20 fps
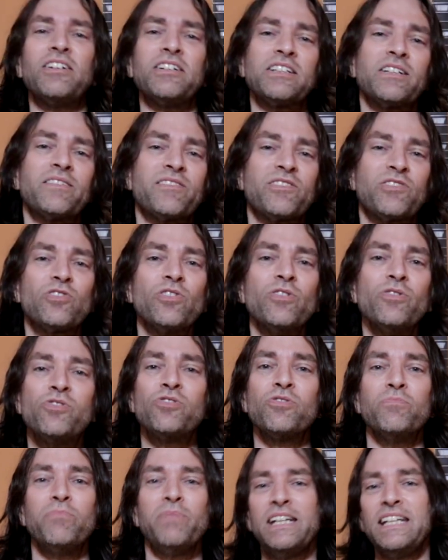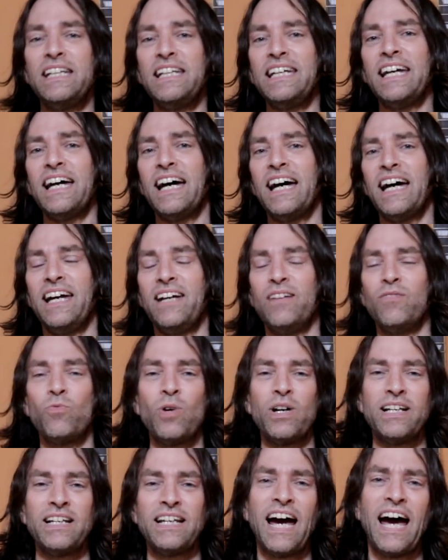all over social media and
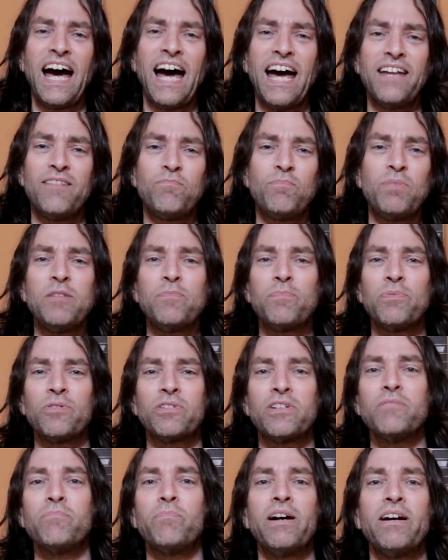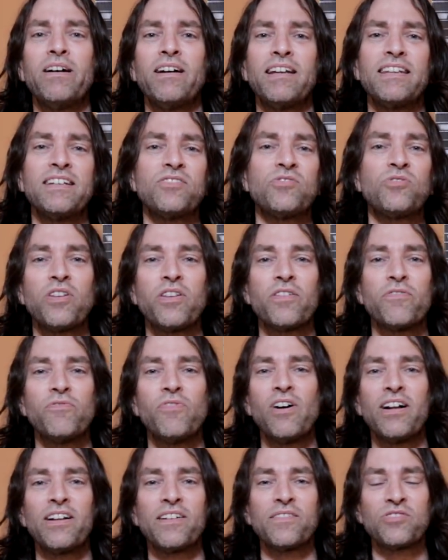whatnot, people comparing this to the
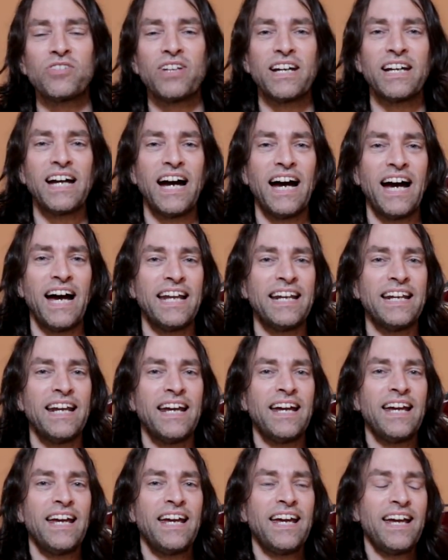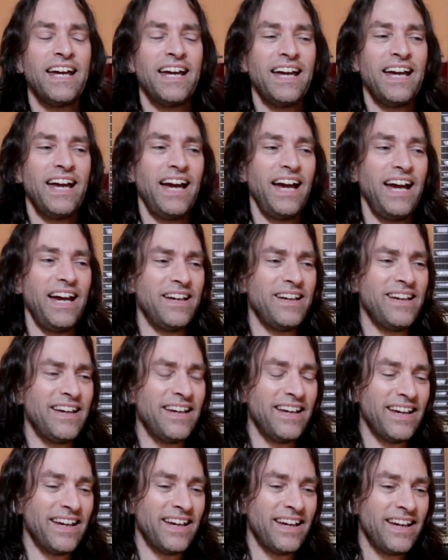fall of Saigon.
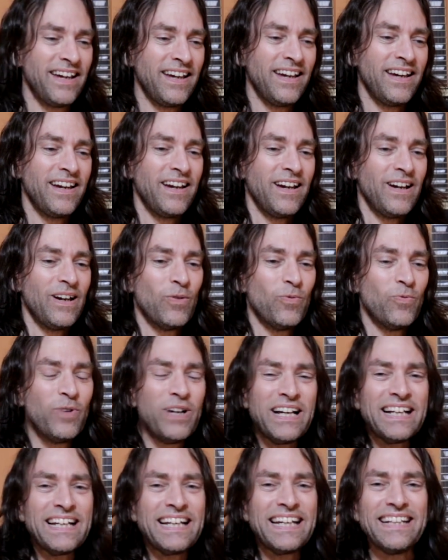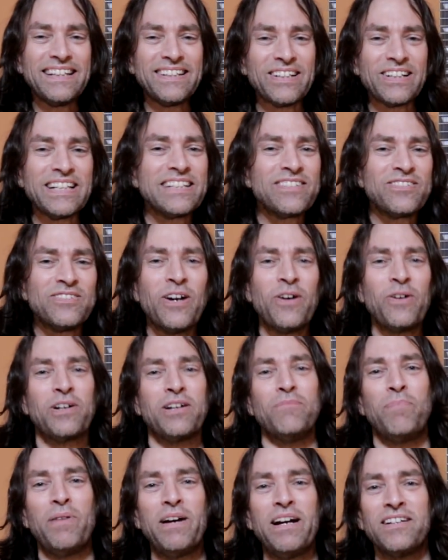And really, there is no
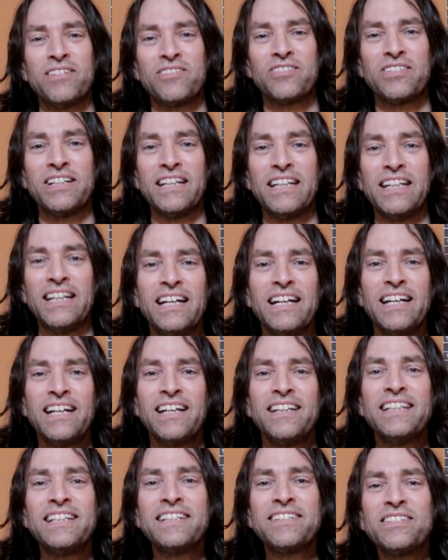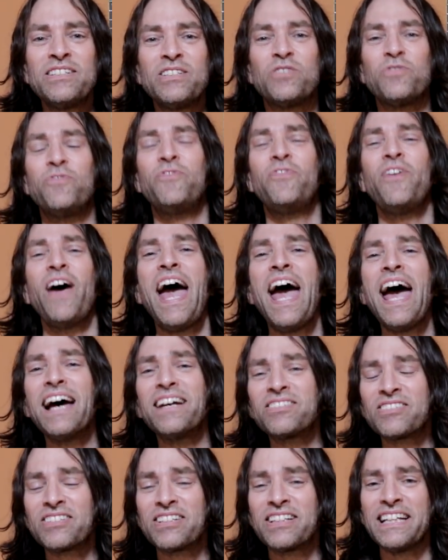comparison. This is
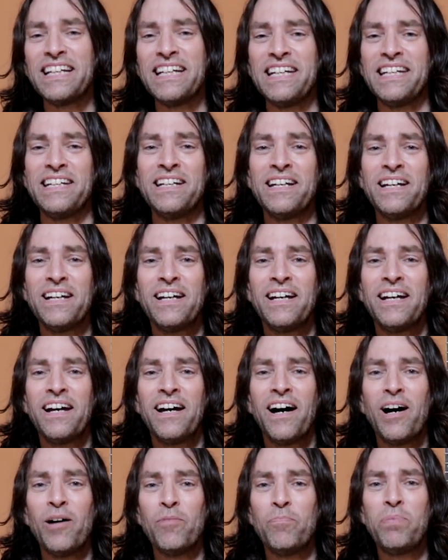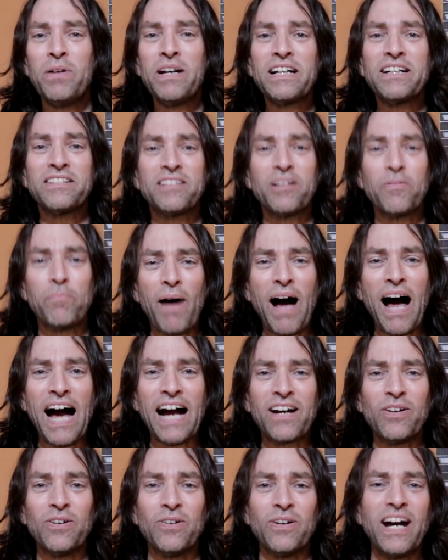vastly a bigger
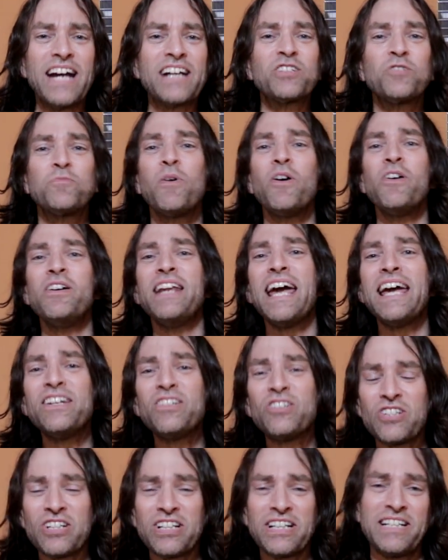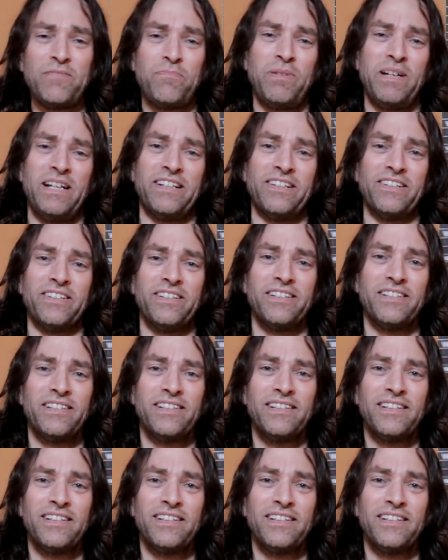debacle, exponentially bigger.